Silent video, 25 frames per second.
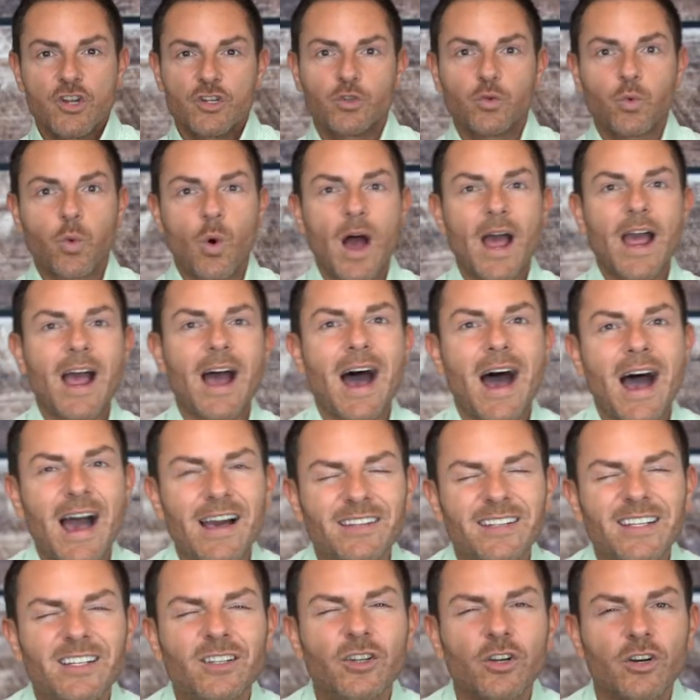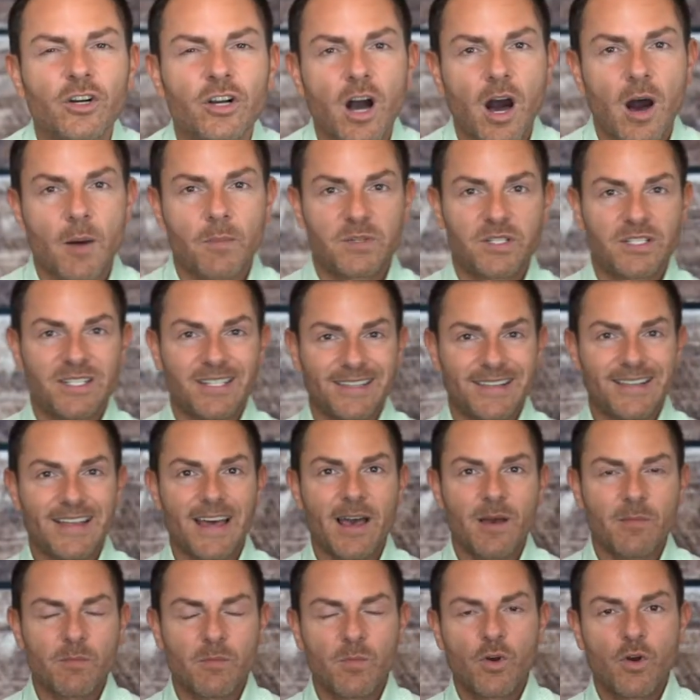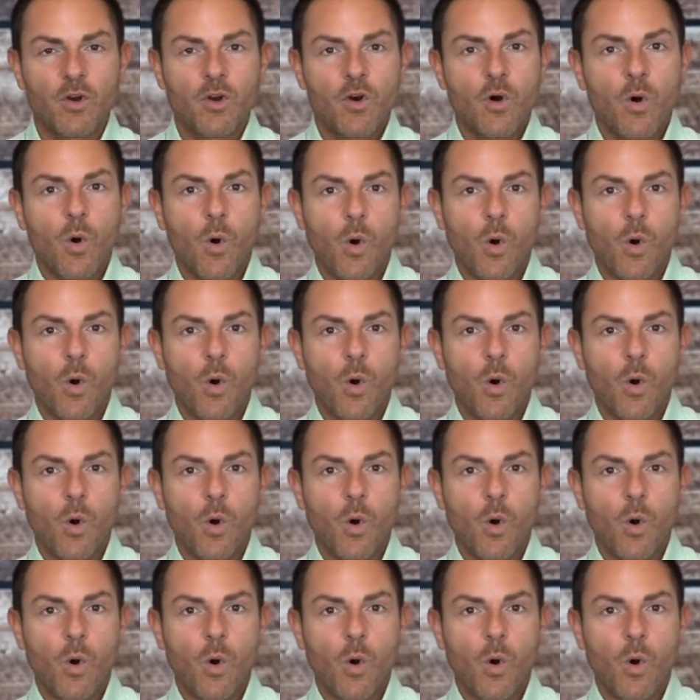Do I highly look up to them,